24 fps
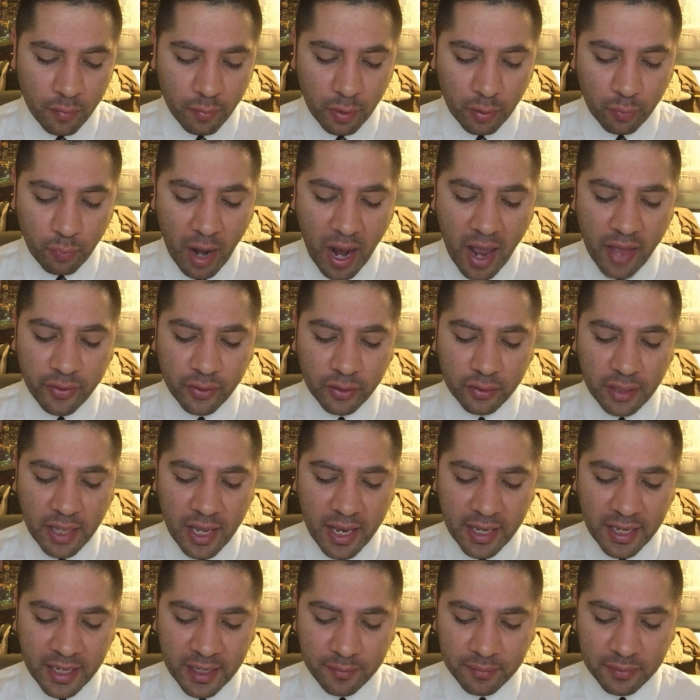but rather
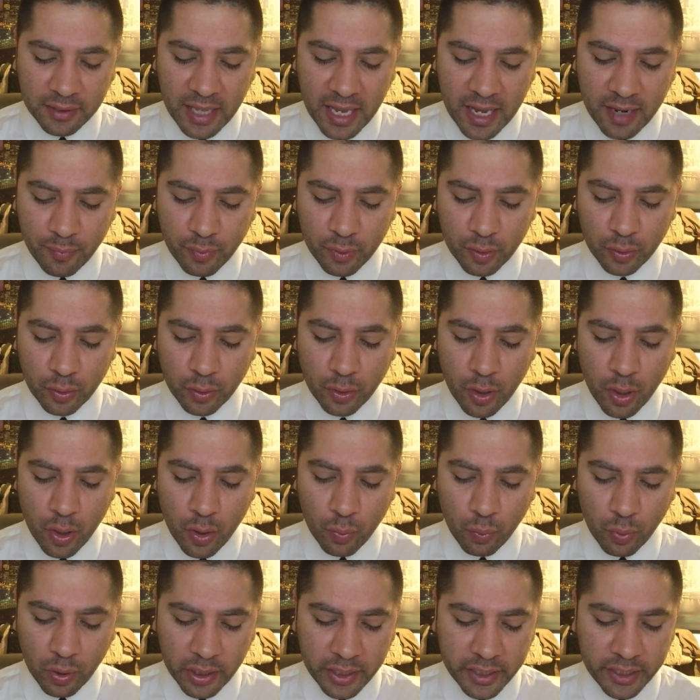let him labor
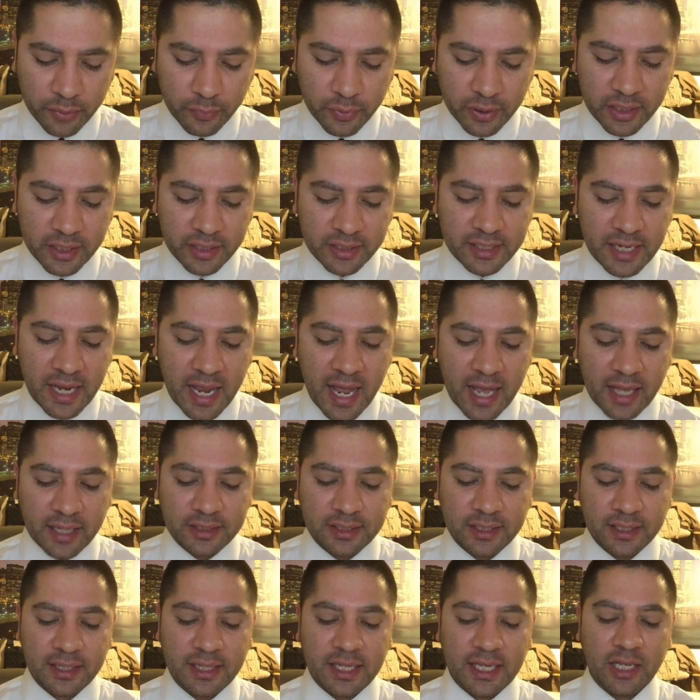working with his
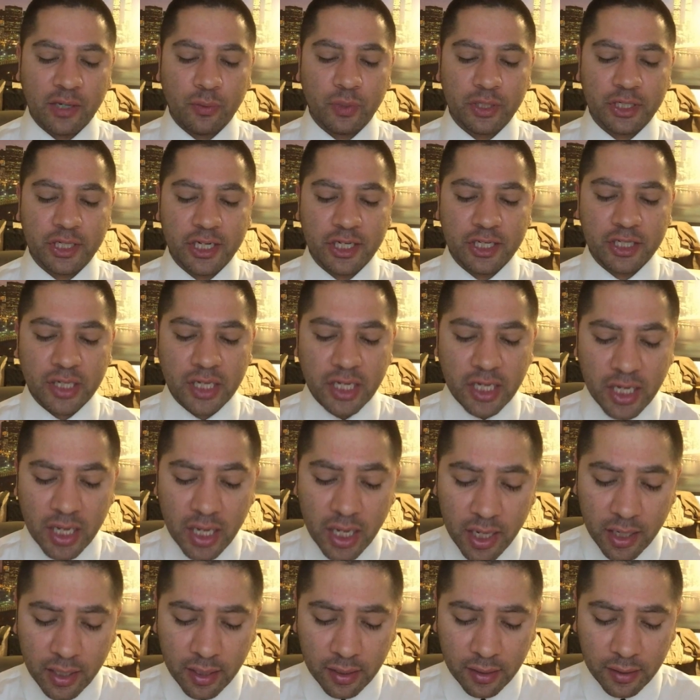hands the thing which is
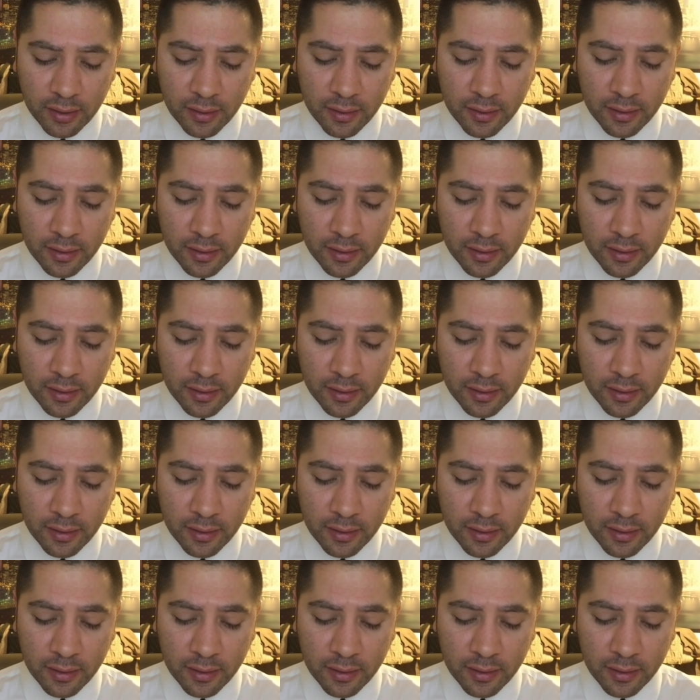good,